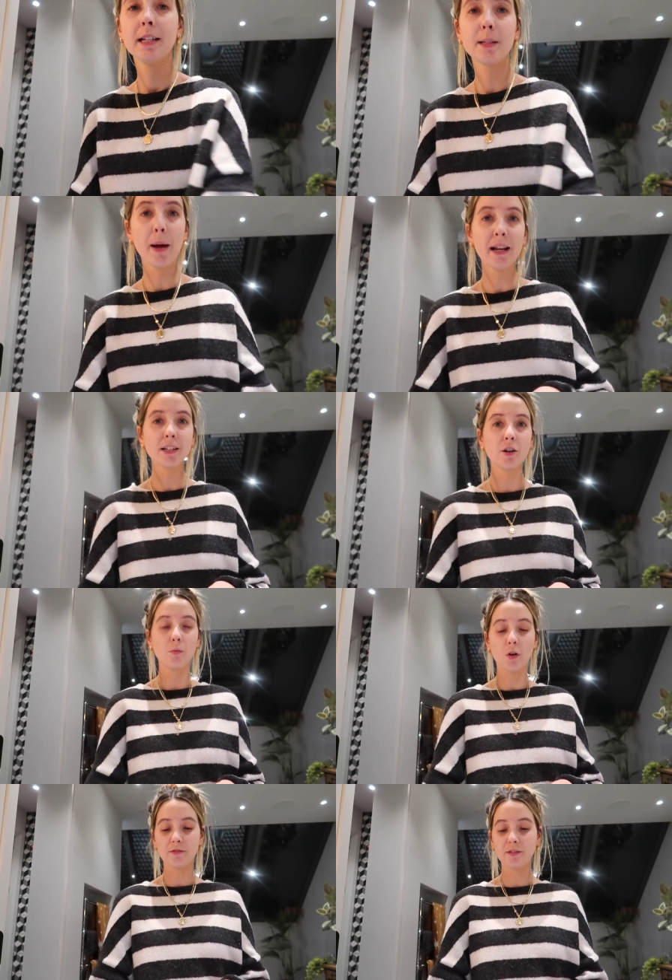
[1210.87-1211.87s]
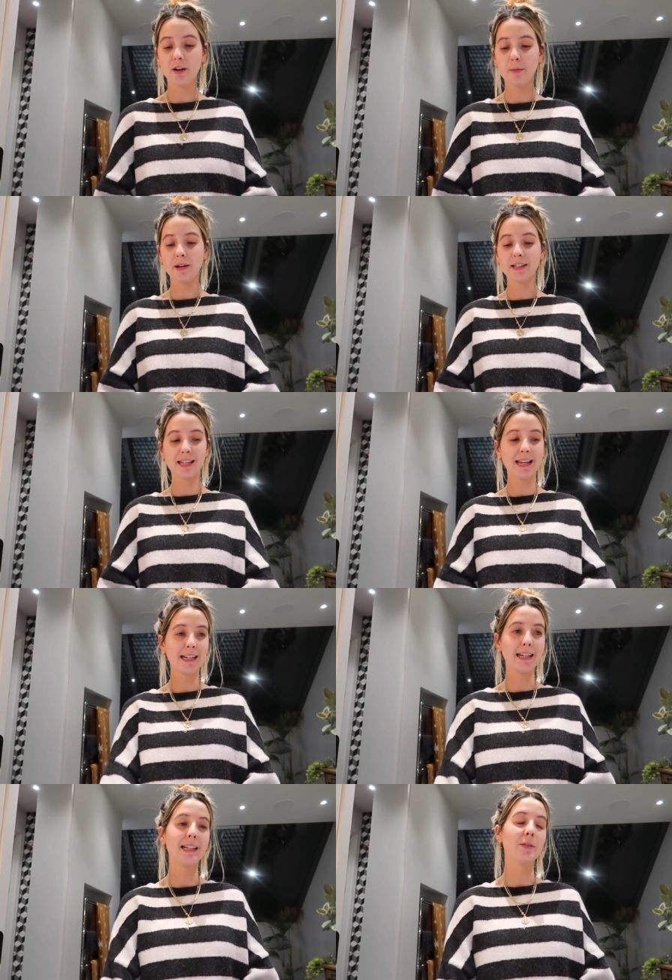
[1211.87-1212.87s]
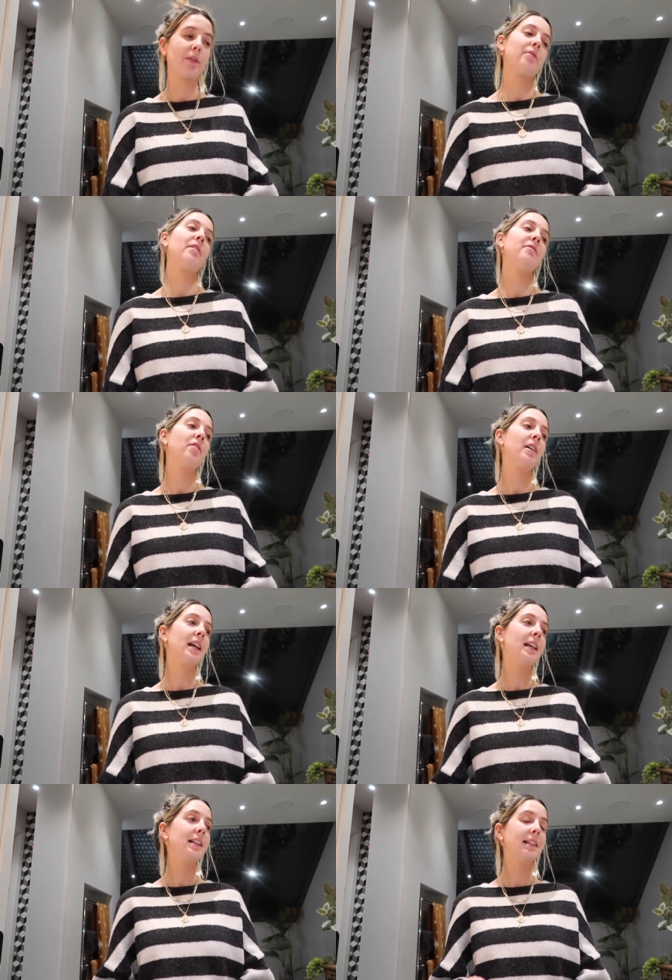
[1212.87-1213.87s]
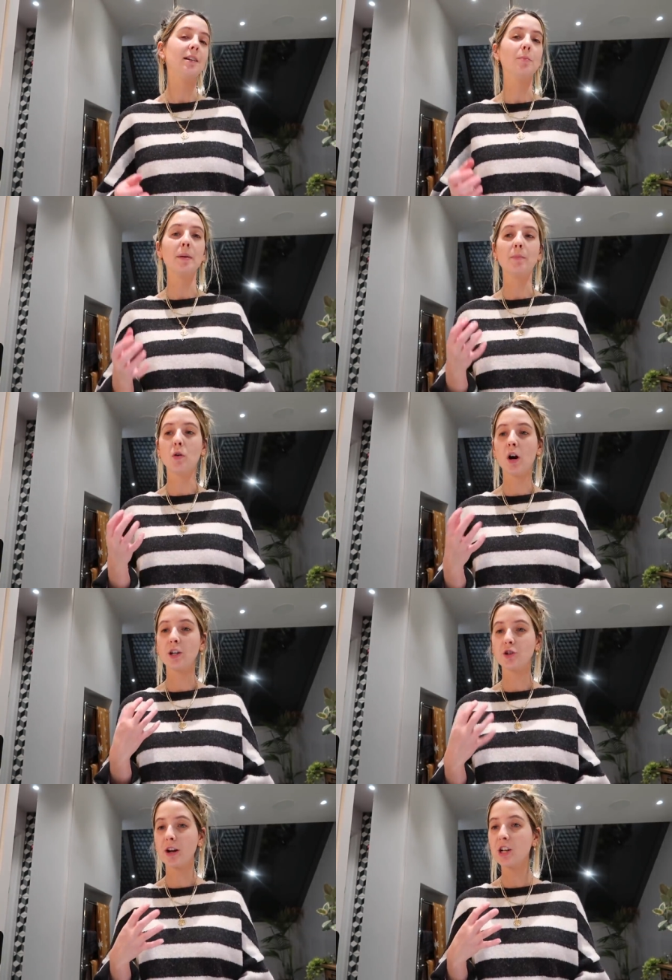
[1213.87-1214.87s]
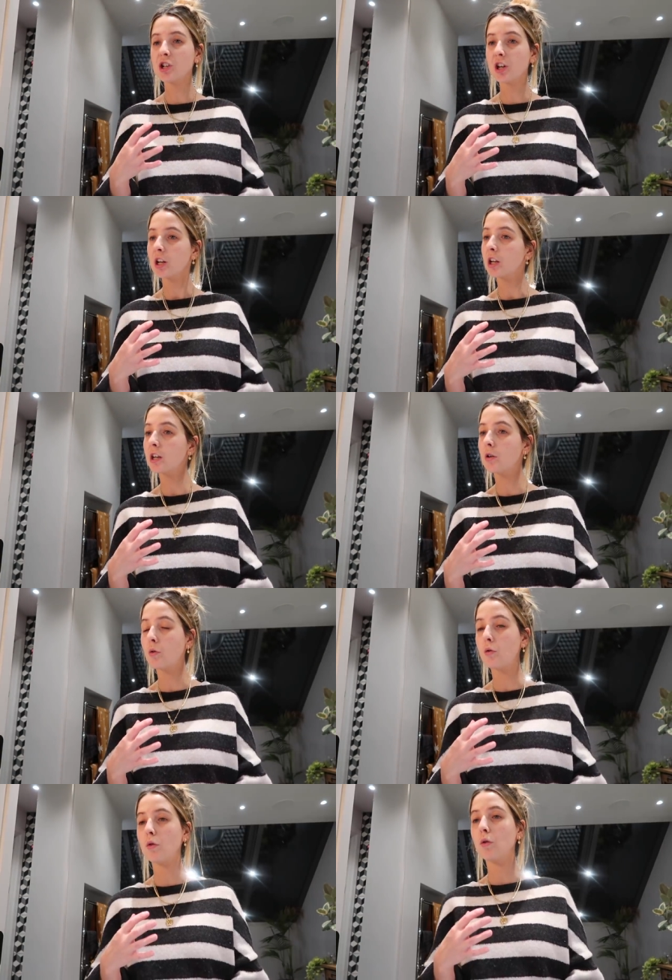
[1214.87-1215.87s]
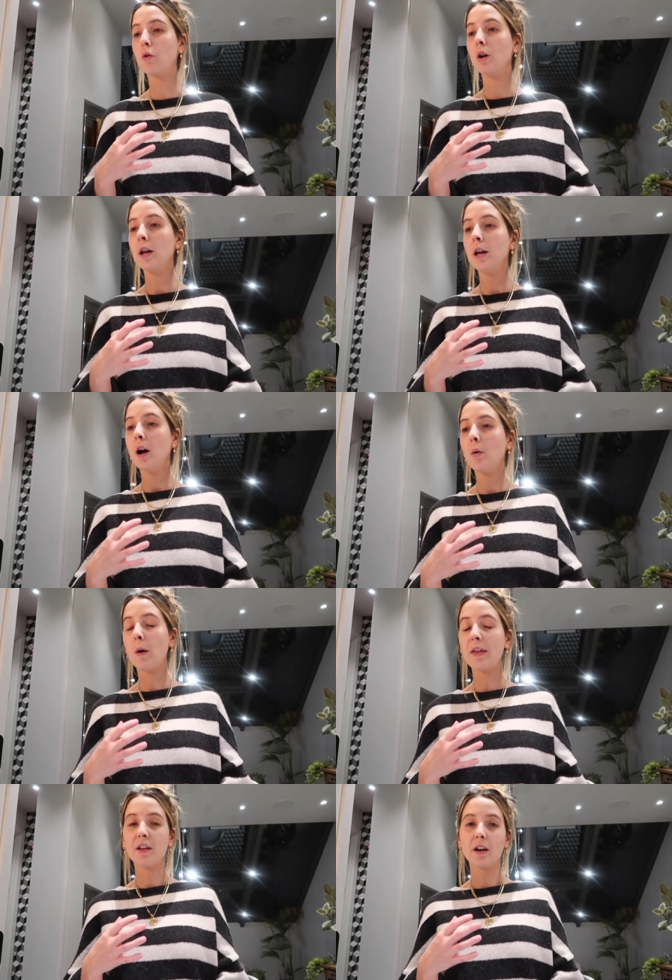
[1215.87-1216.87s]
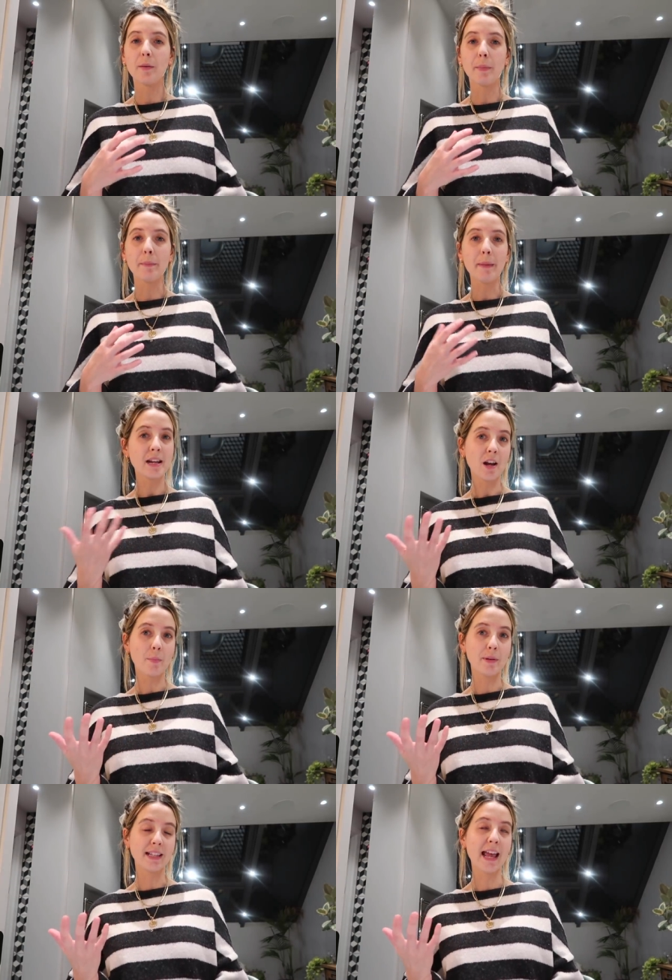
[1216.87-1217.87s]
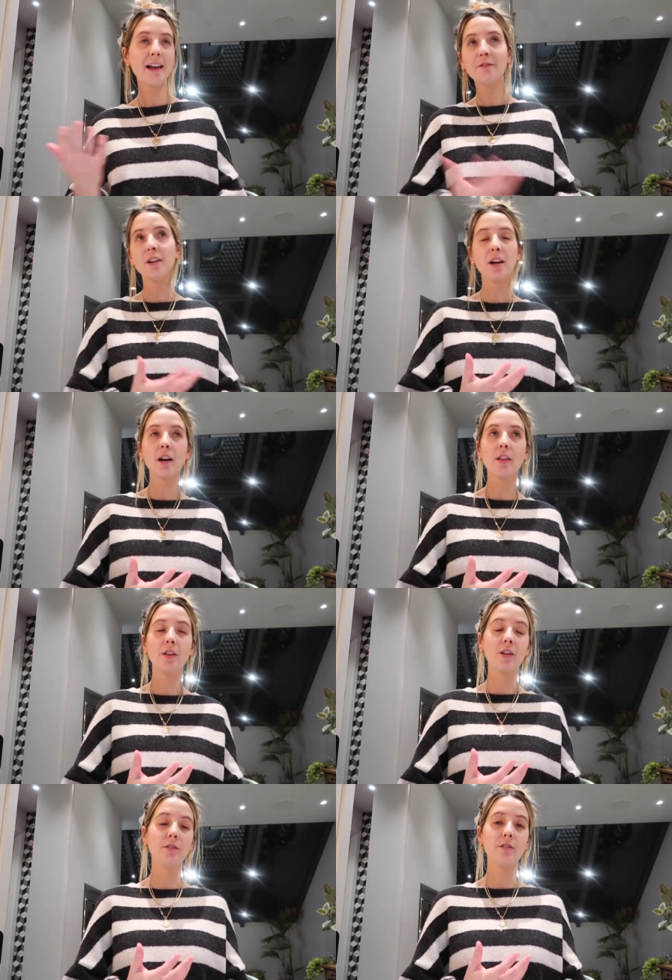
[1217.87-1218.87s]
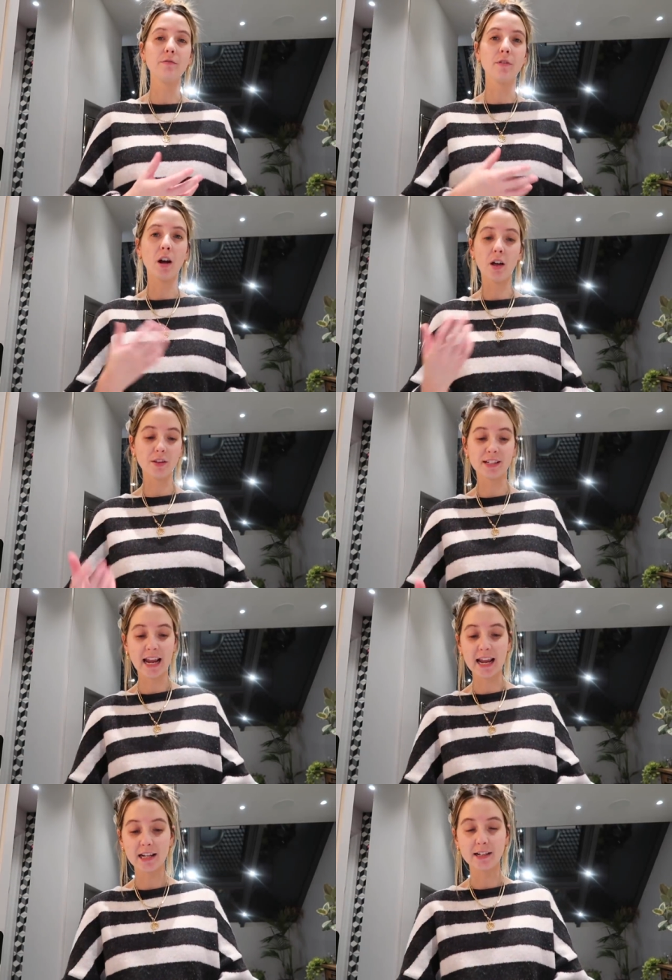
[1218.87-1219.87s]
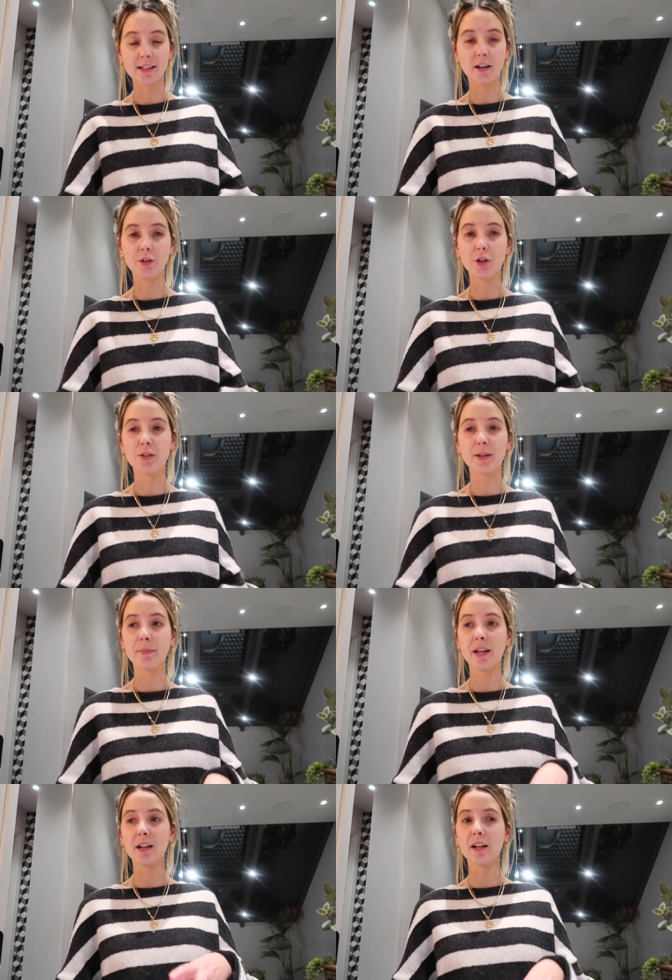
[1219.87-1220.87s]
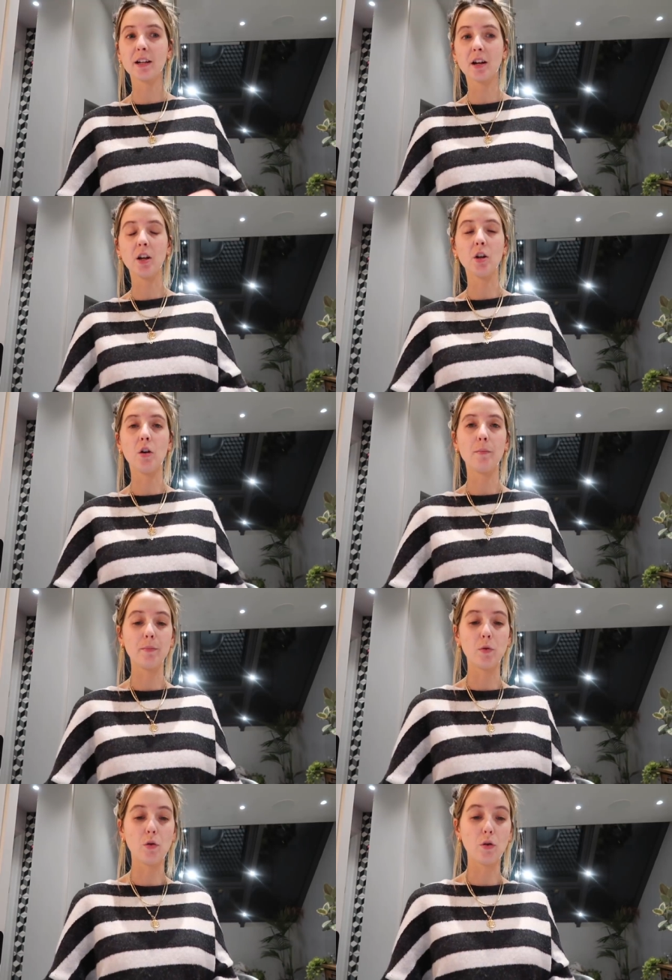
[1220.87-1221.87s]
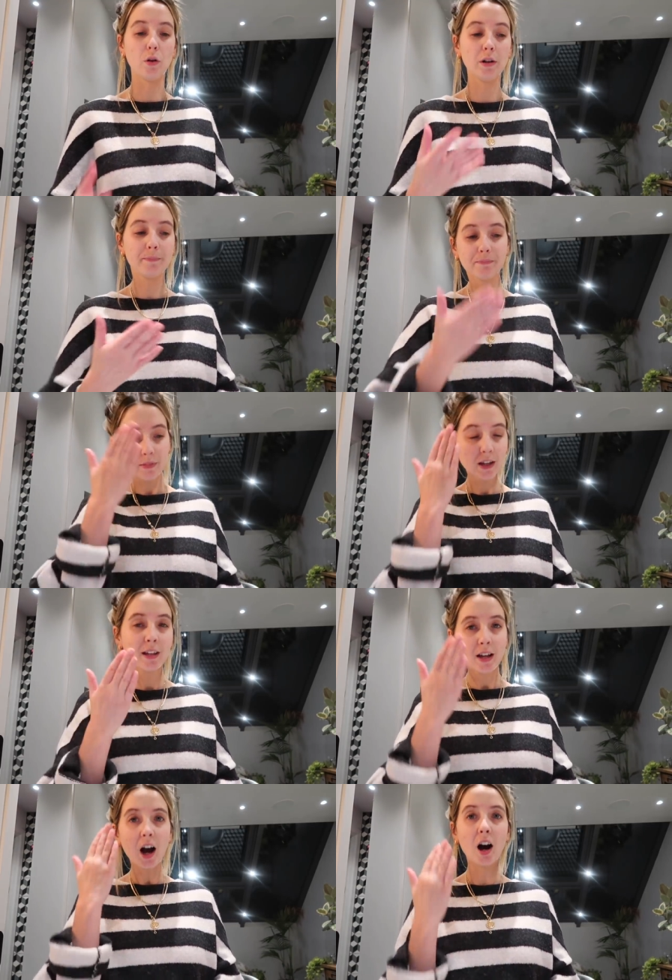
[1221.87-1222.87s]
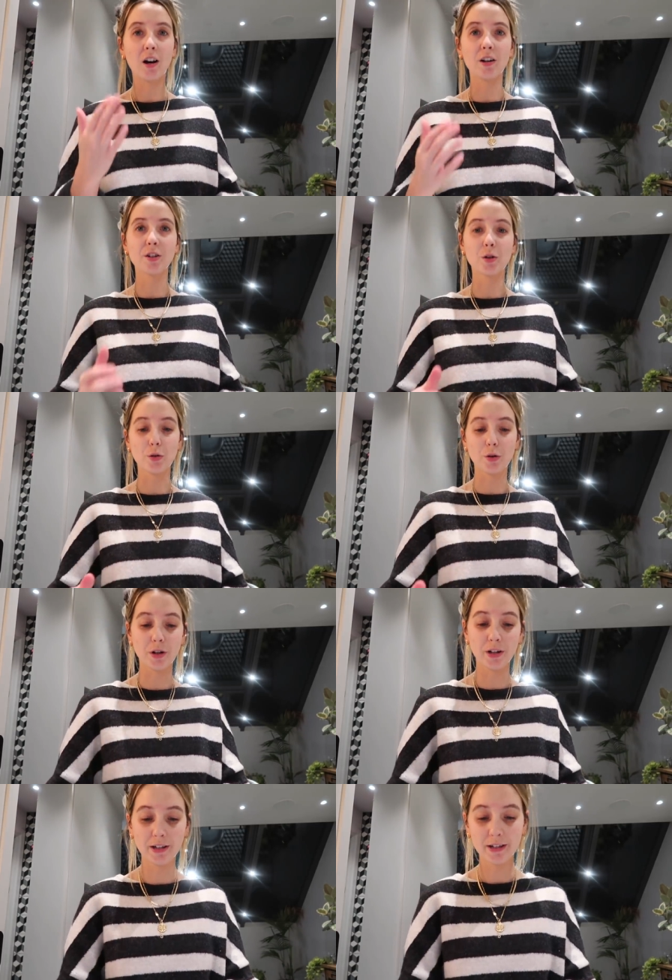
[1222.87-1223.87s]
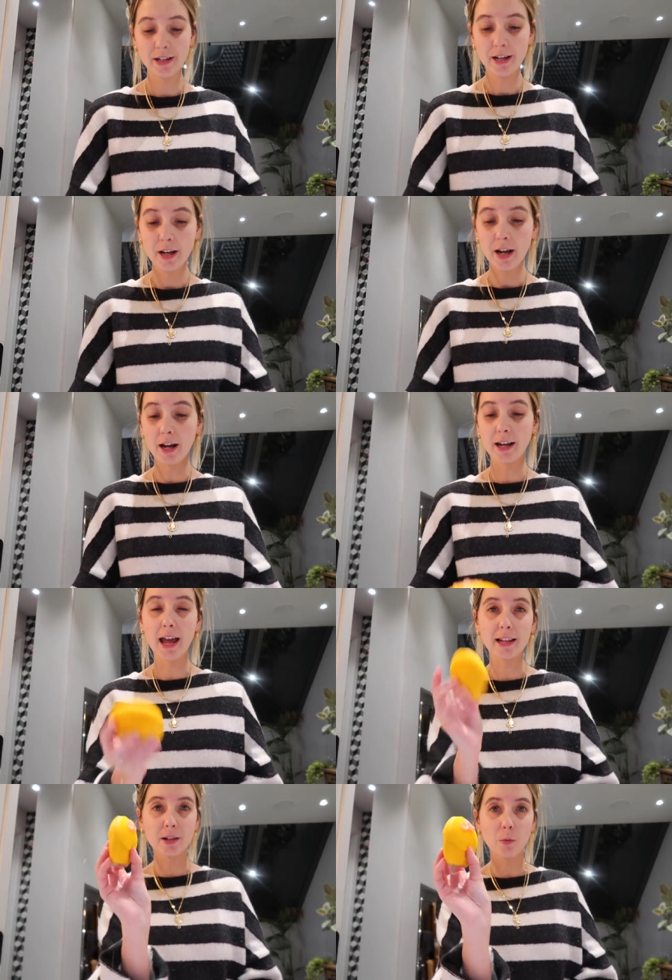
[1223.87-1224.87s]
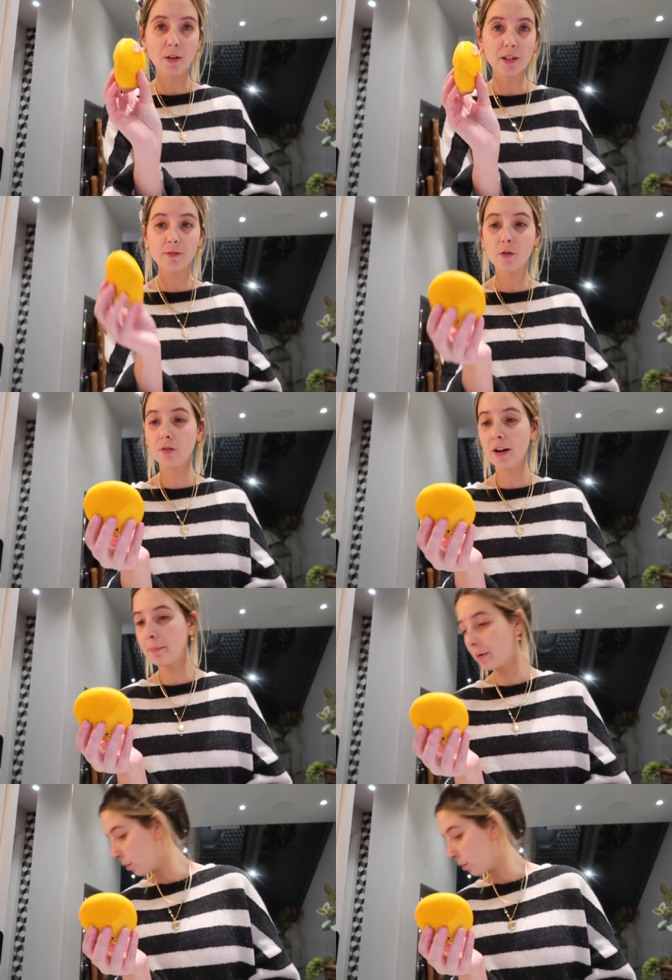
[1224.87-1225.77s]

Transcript: depending on what I feel like my skin needs, whether I feel like it needs a little bit more hydration or whether my makeup is heavier than other days, I'll use something like a lot more hardcore. Okay, so once I've got that a